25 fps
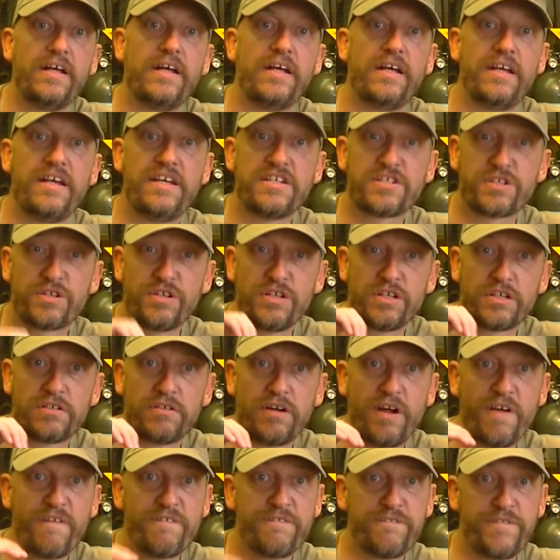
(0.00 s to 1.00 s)
It's going to
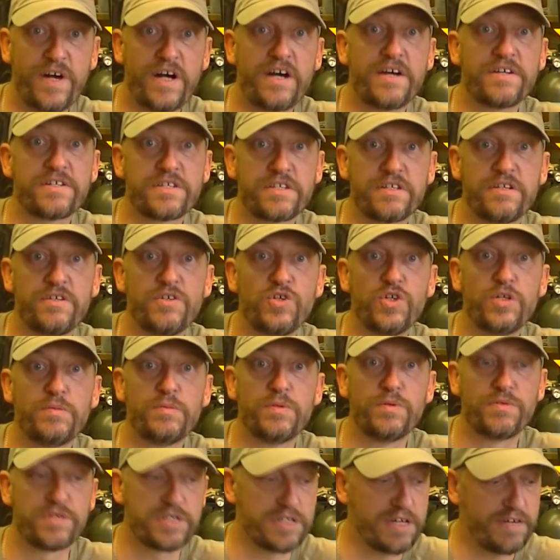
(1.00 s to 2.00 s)
grow faster than
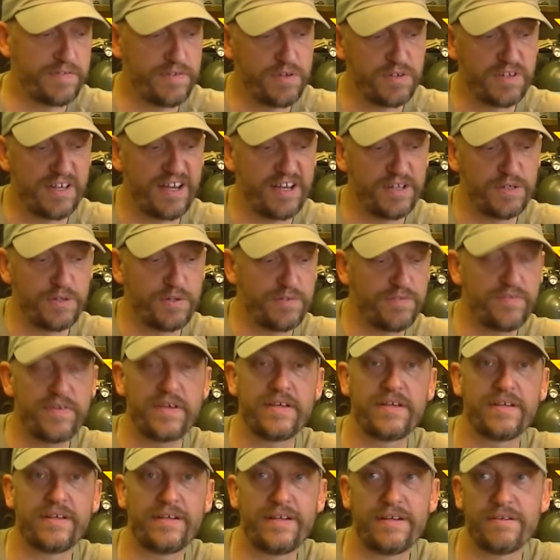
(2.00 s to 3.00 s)
normal. So if you cut your
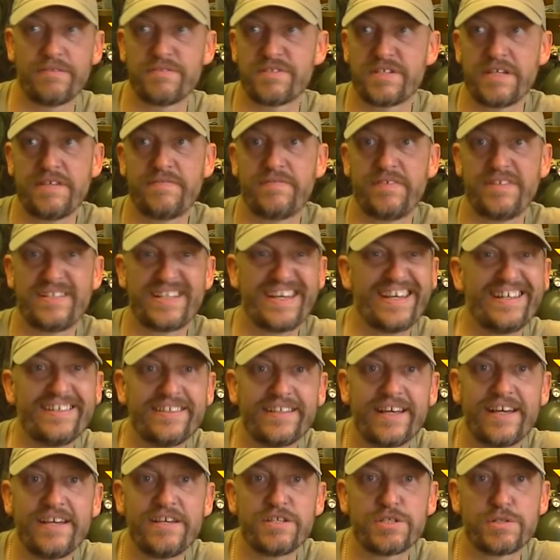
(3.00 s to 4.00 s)
fingernails every 10
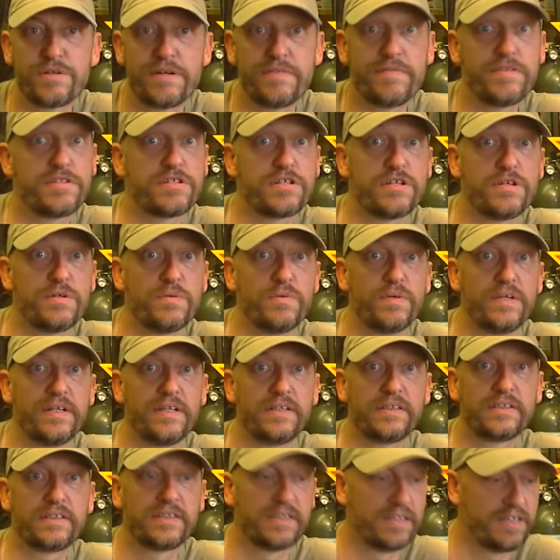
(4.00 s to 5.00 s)
days or every 2
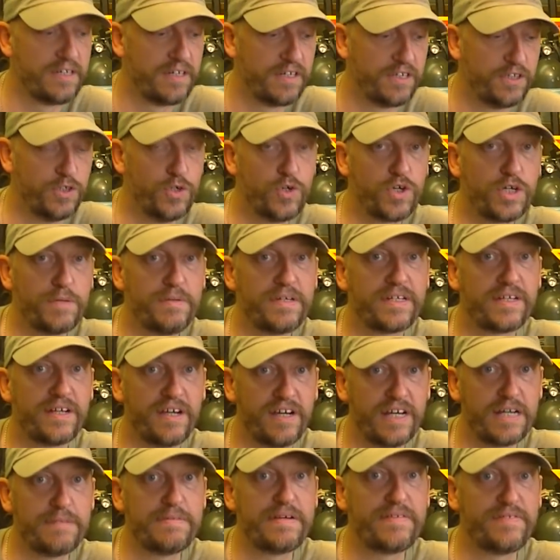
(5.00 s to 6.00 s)
weeks, you're going to be
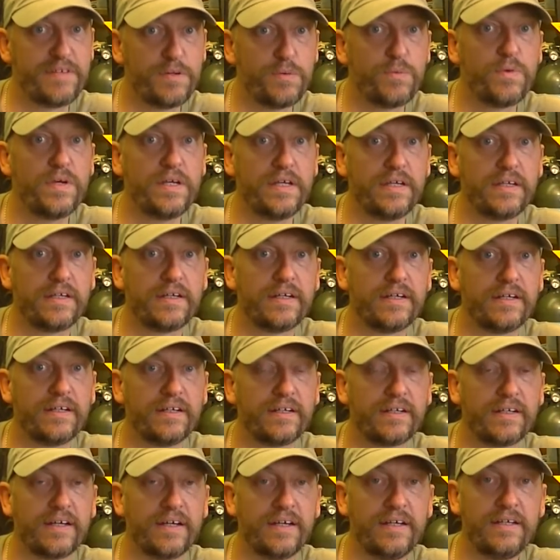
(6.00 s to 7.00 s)
cutting them every week,
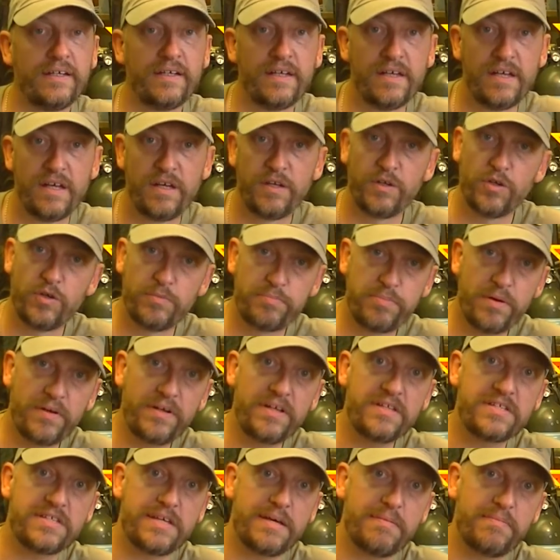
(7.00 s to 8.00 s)
okay? Your
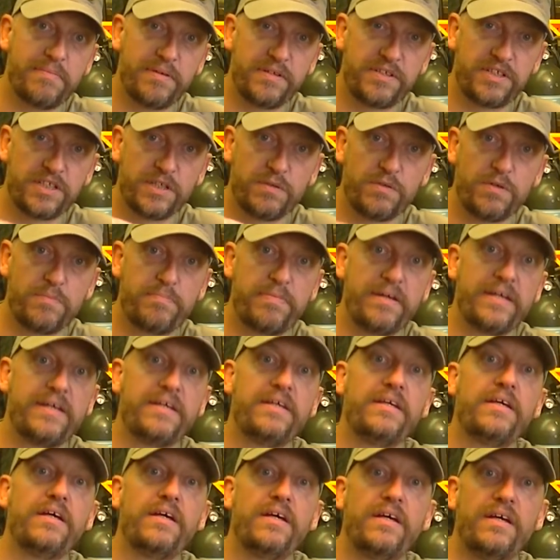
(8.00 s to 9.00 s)
body temperature will
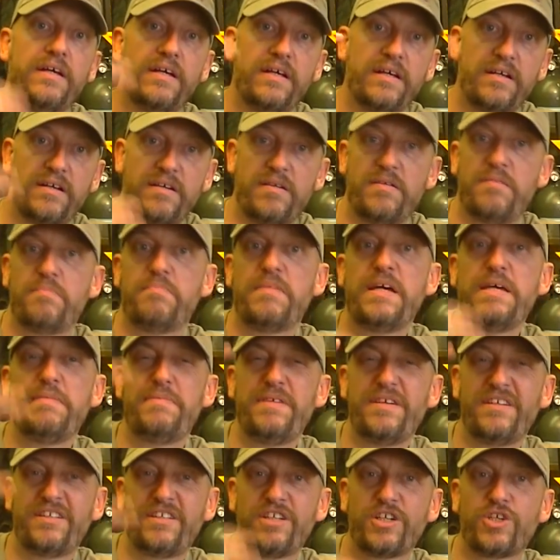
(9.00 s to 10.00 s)
be
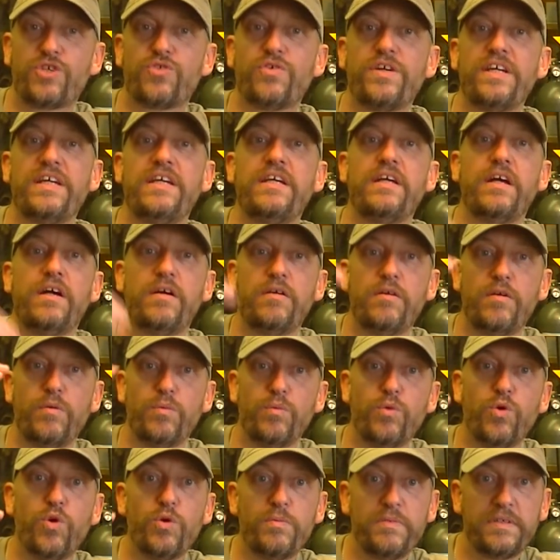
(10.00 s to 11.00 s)
maybe a degree
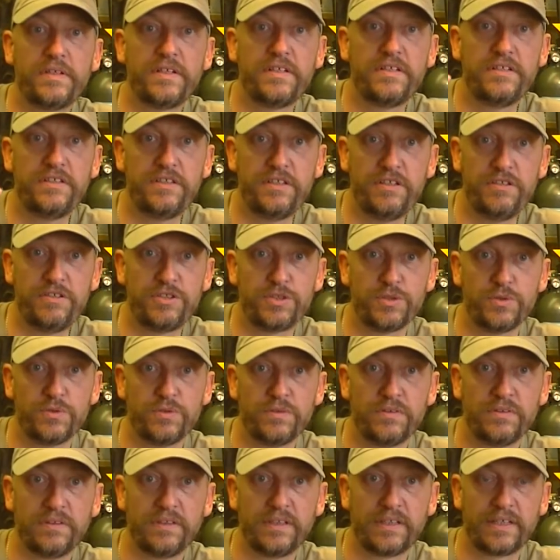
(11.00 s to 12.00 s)
warmer than usual,
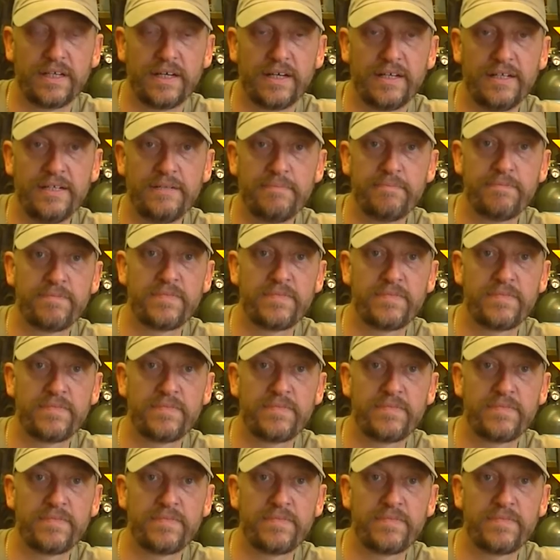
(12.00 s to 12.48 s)
okay?